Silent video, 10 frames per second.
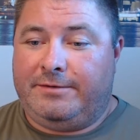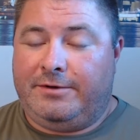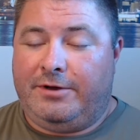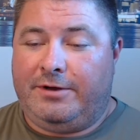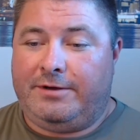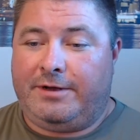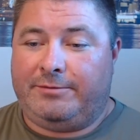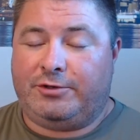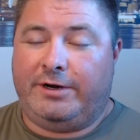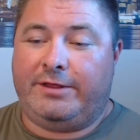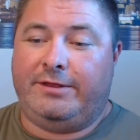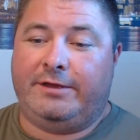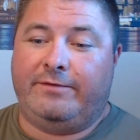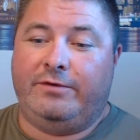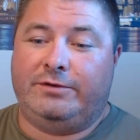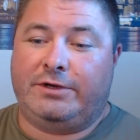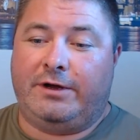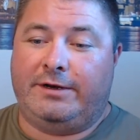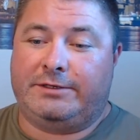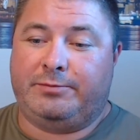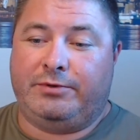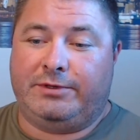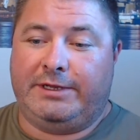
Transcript: I'm trying to think of who Todd has pulled